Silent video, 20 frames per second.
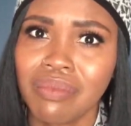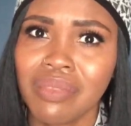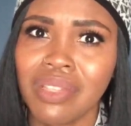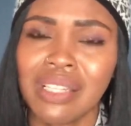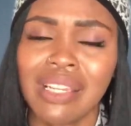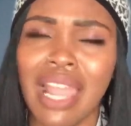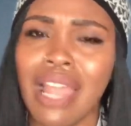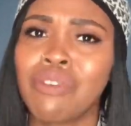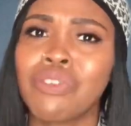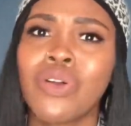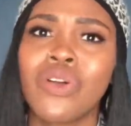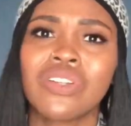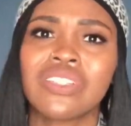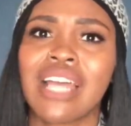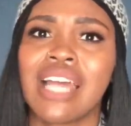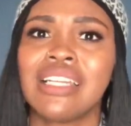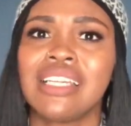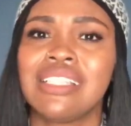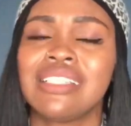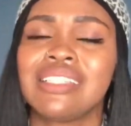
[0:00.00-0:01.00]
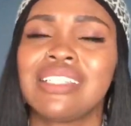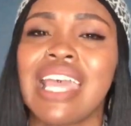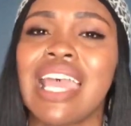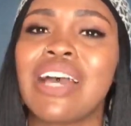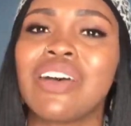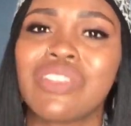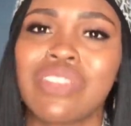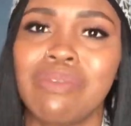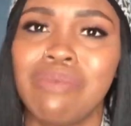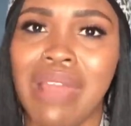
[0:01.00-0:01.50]
Now, of course, I didn't
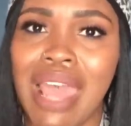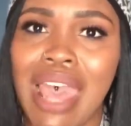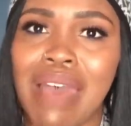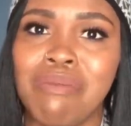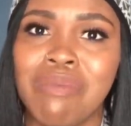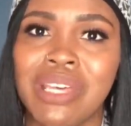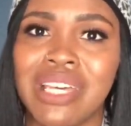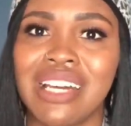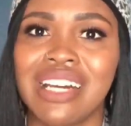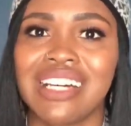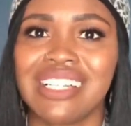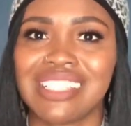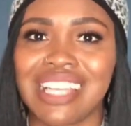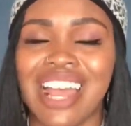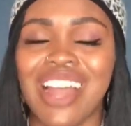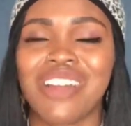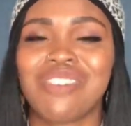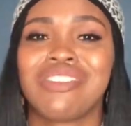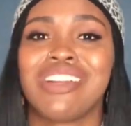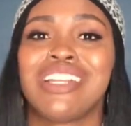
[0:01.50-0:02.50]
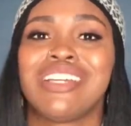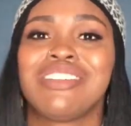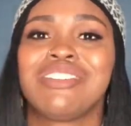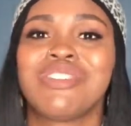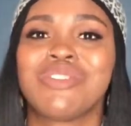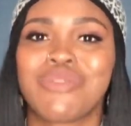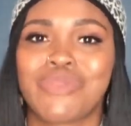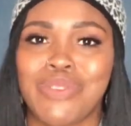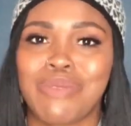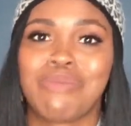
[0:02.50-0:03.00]
tell them that because I already
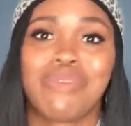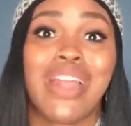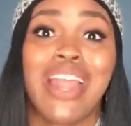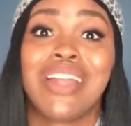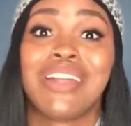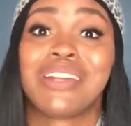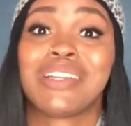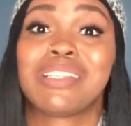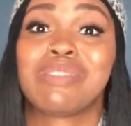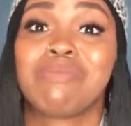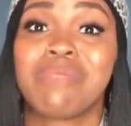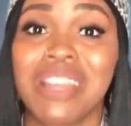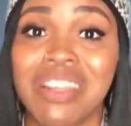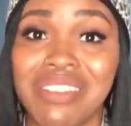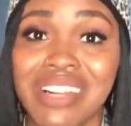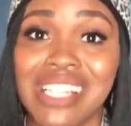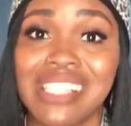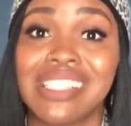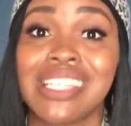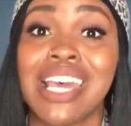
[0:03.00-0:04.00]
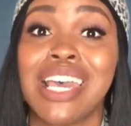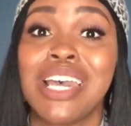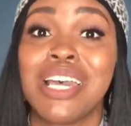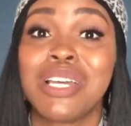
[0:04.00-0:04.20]
knew from prior experience,